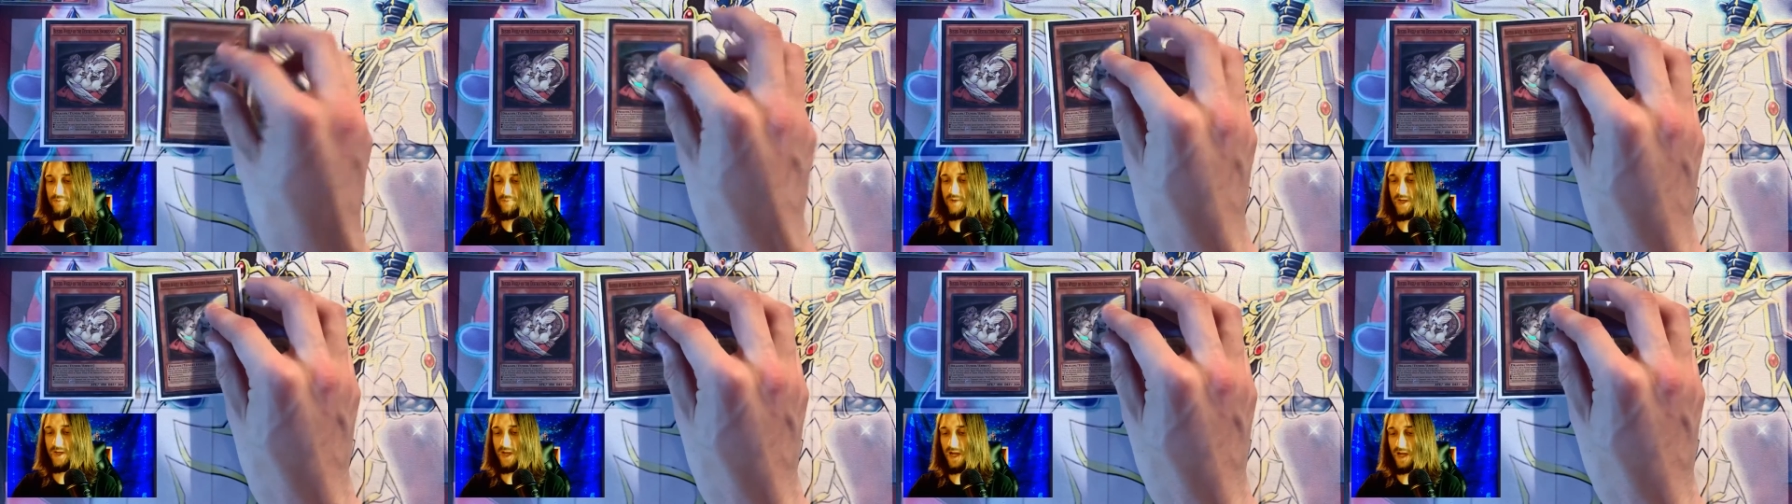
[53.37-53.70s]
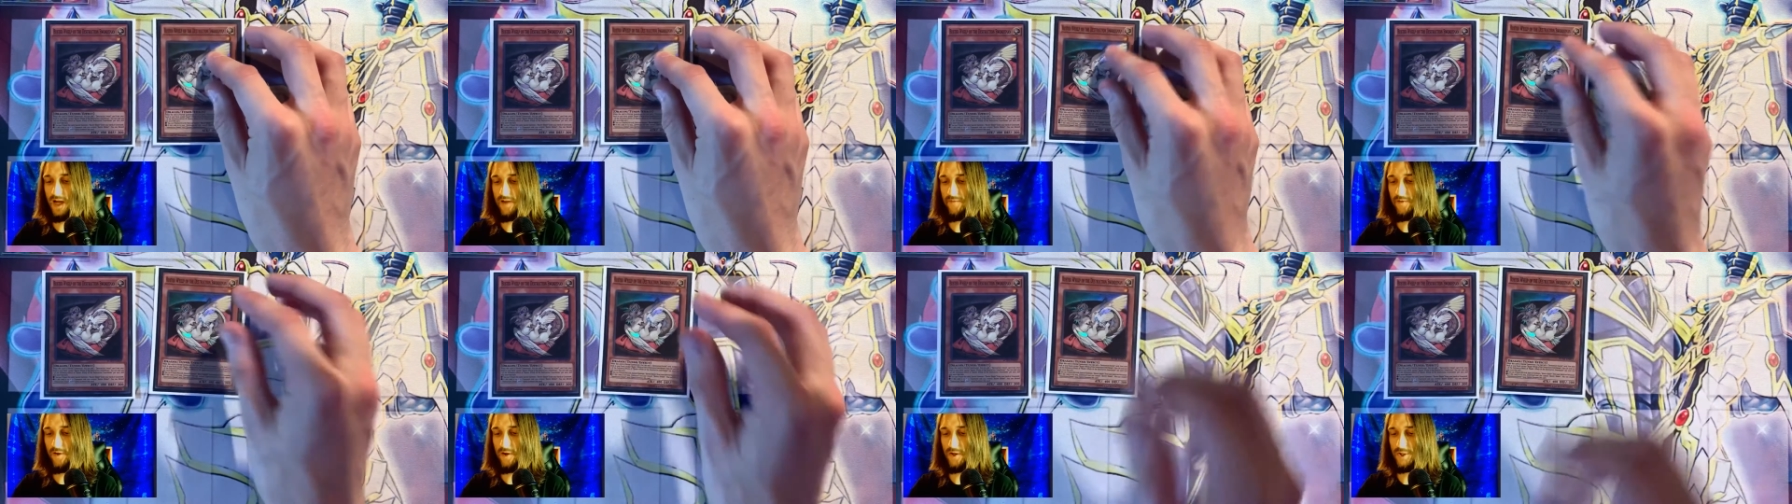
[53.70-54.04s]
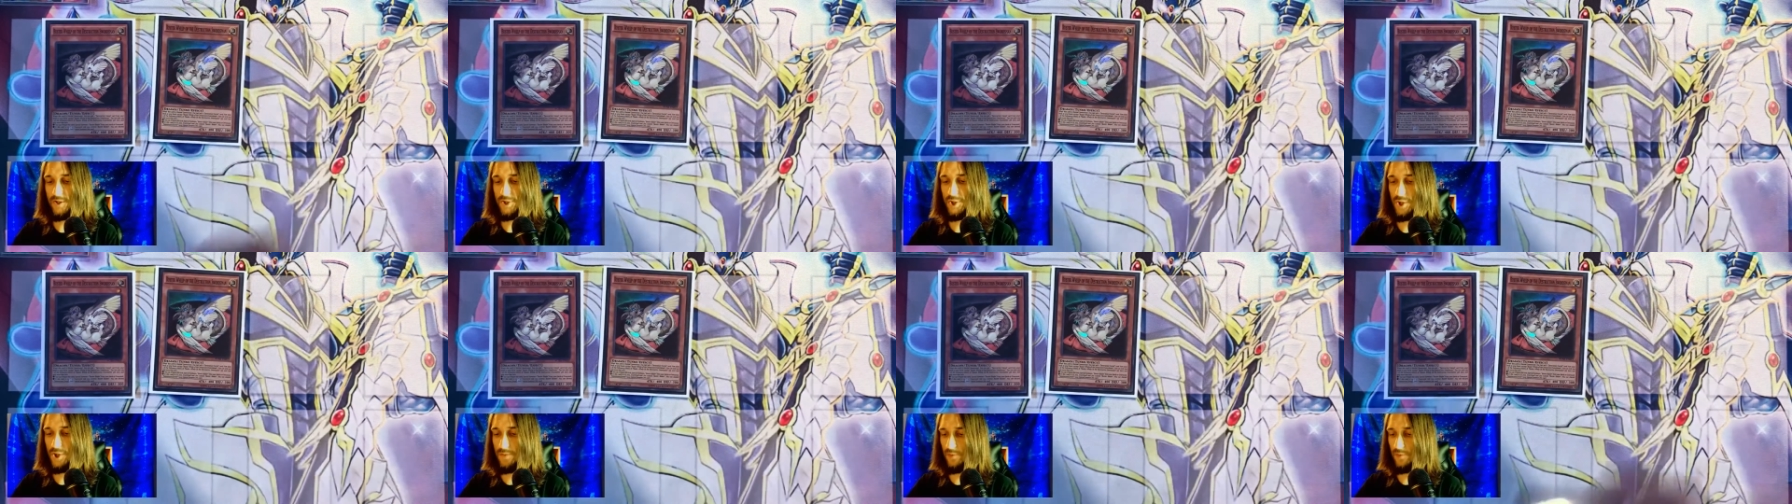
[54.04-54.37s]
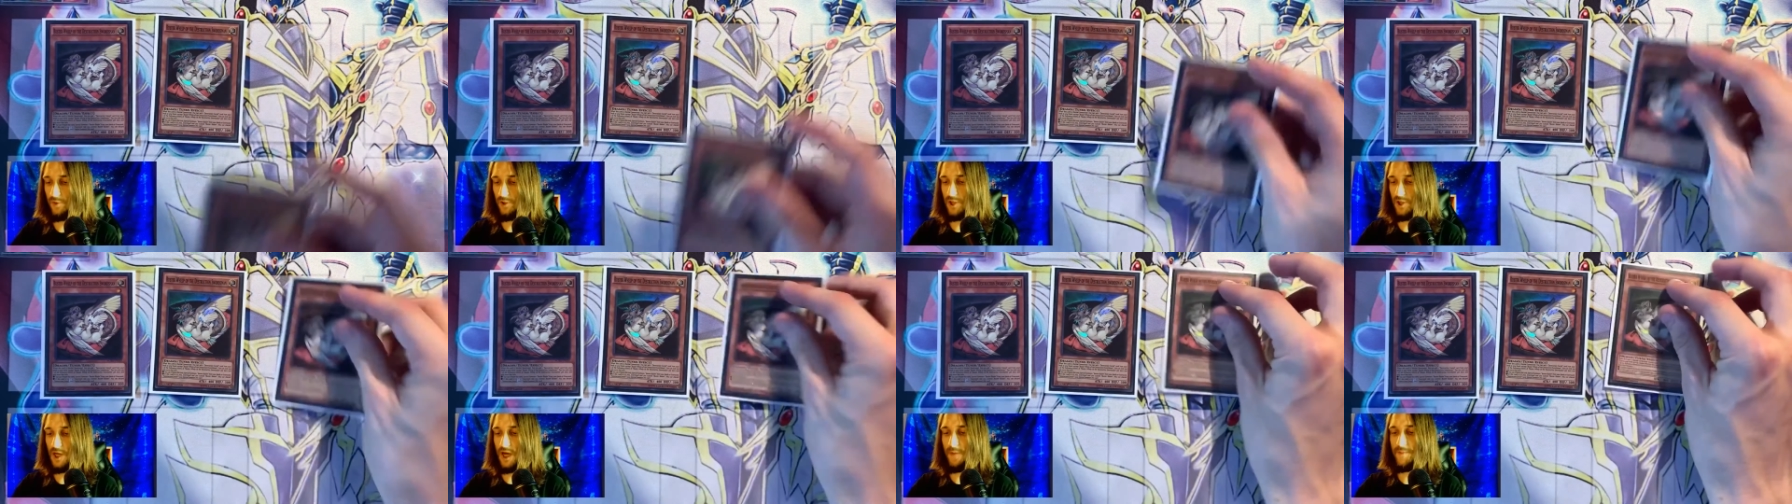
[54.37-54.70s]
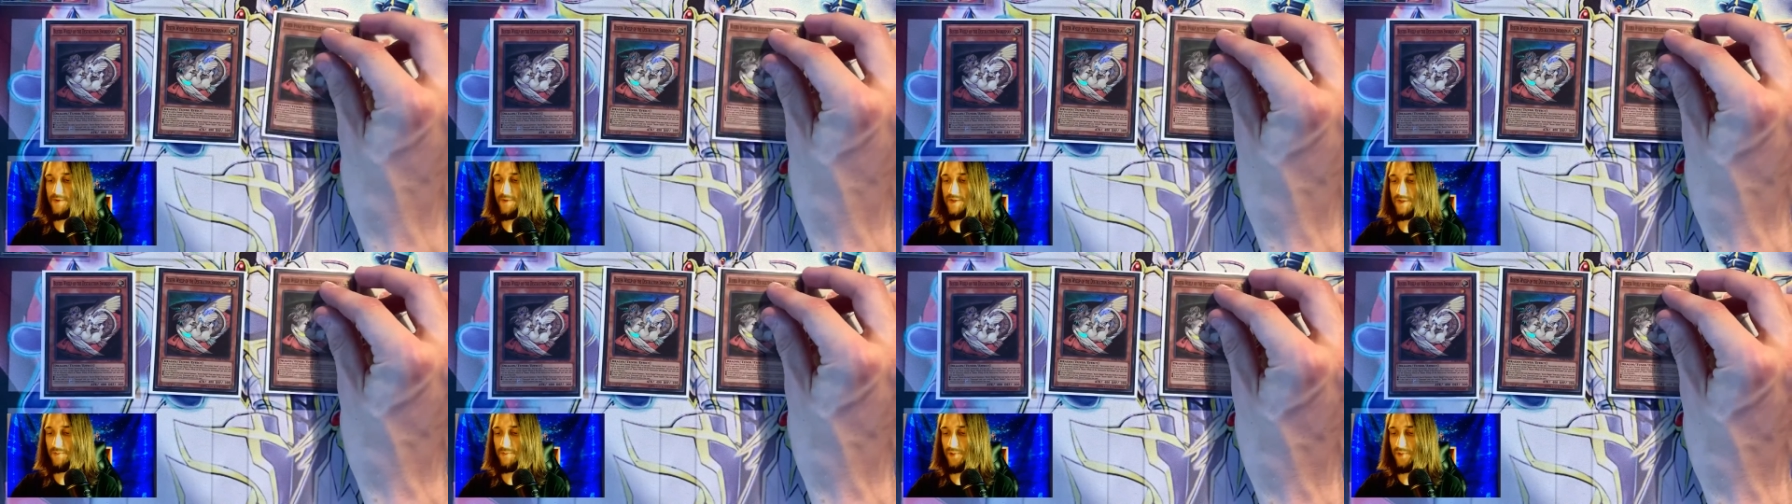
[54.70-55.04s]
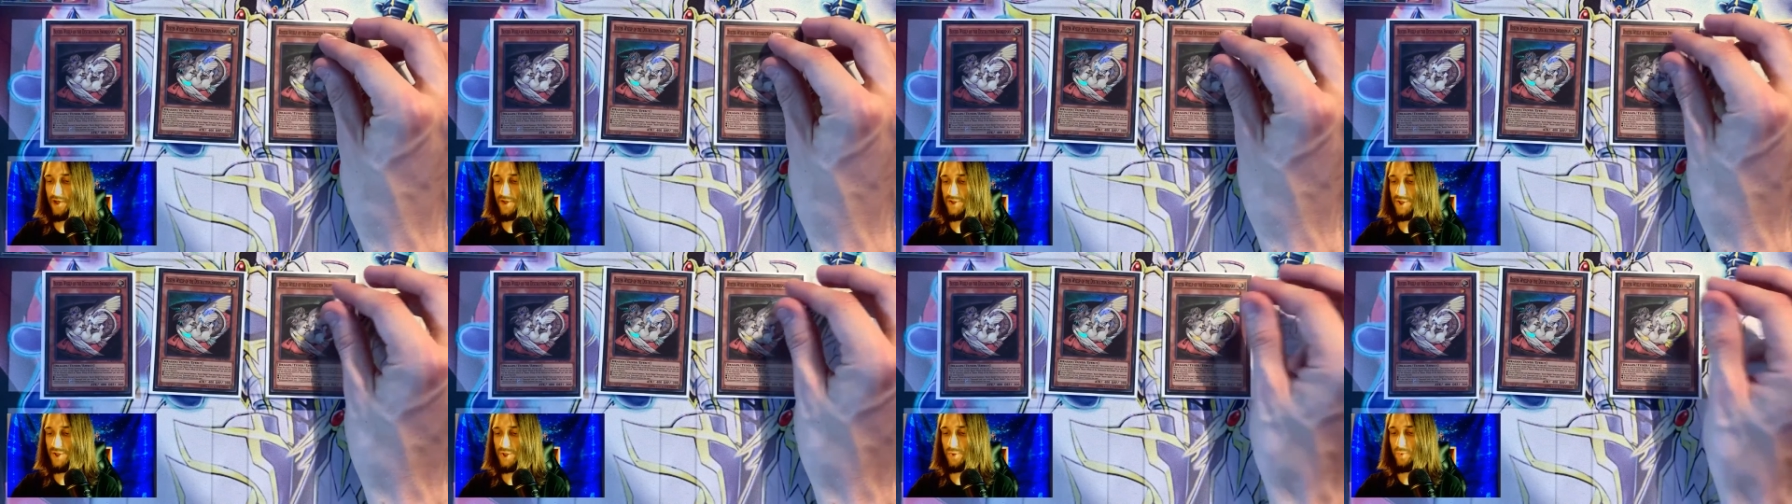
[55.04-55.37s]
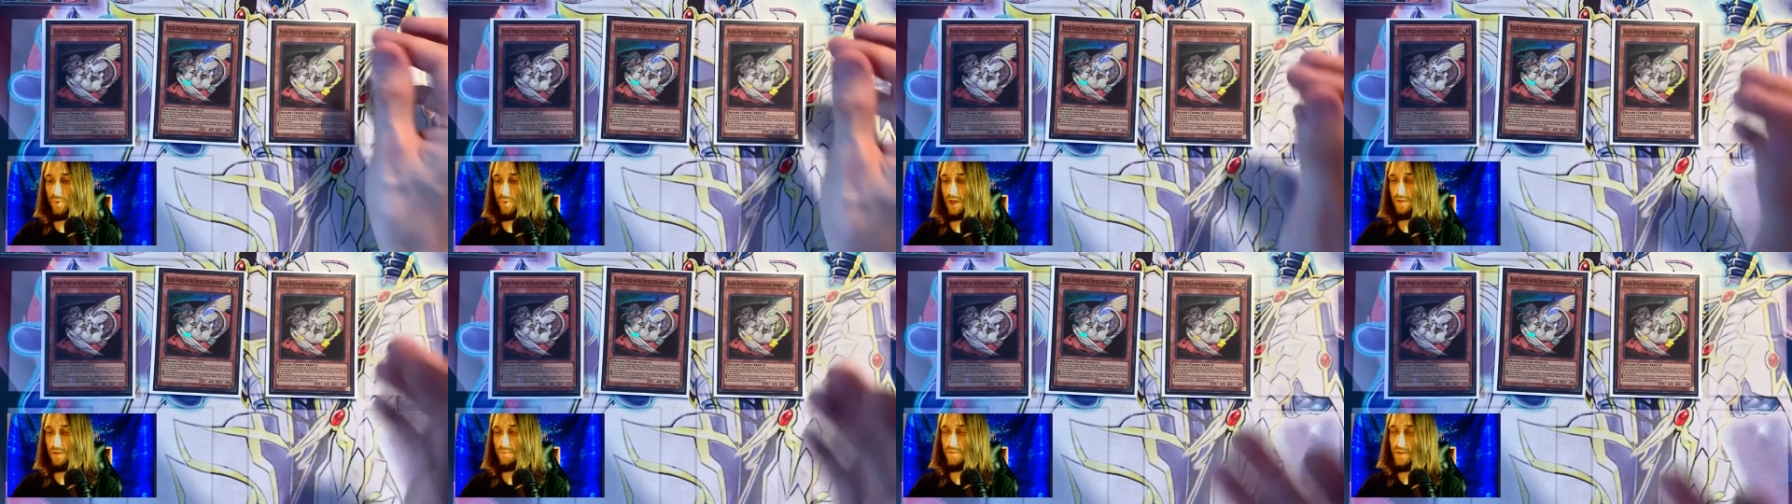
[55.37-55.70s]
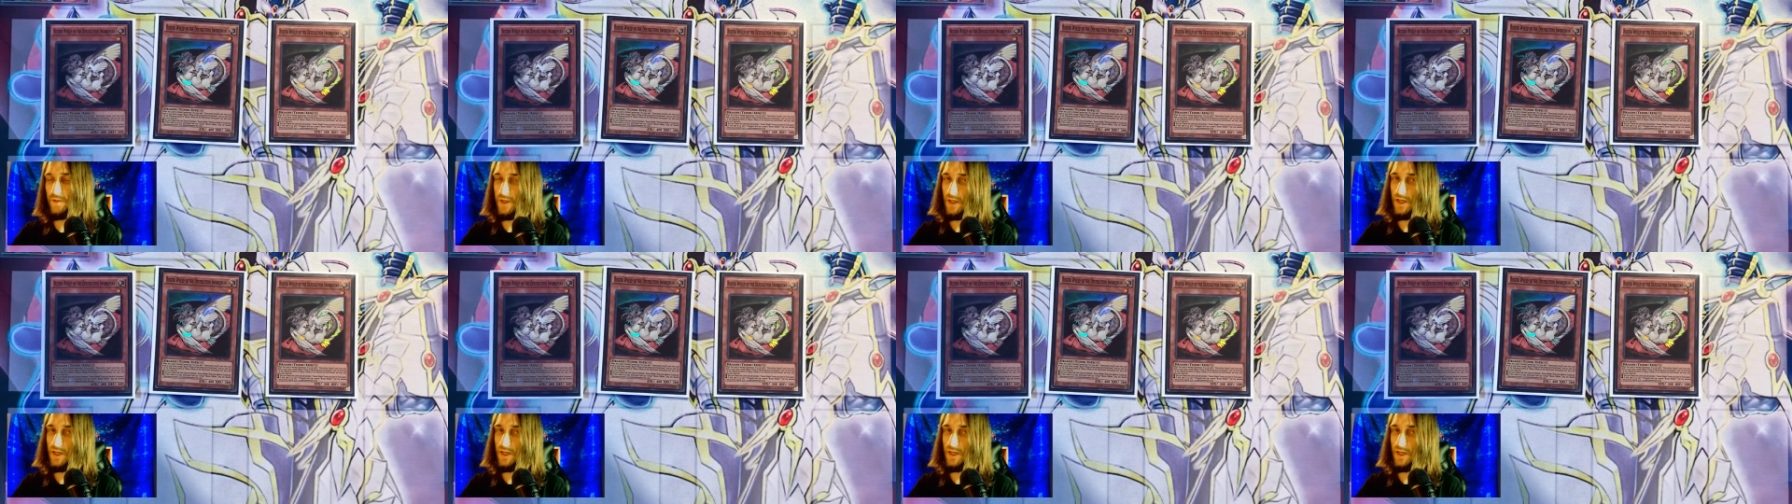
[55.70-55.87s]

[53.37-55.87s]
we have our triple copies of Buster Whelp.